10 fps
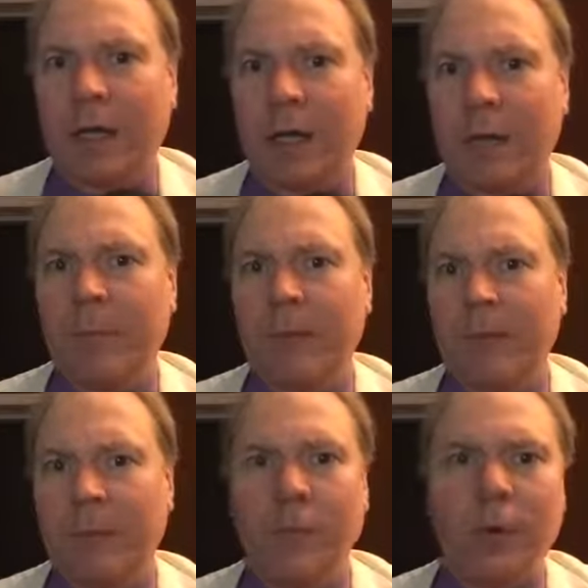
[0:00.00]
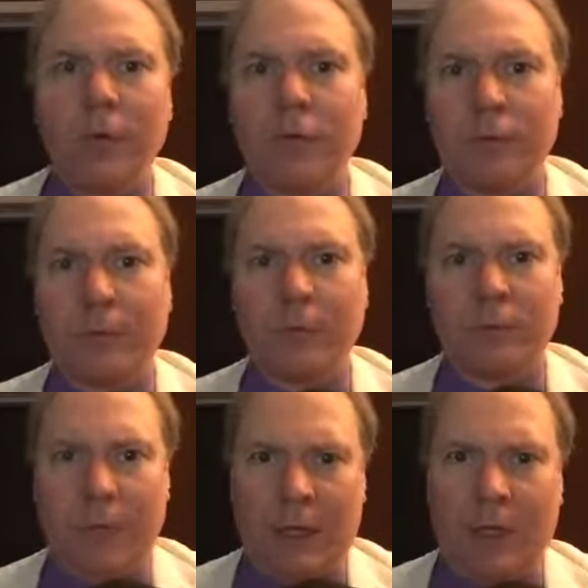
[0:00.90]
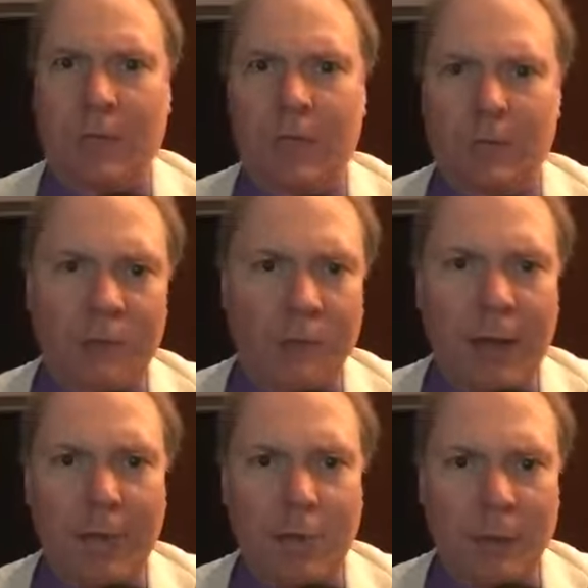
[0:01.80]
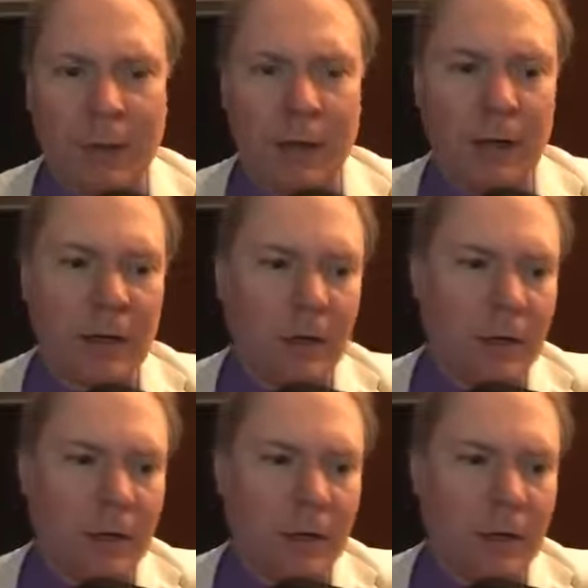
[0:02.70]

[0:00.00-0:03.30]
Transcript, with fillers: come into motorsports with the helmets the drivers wear?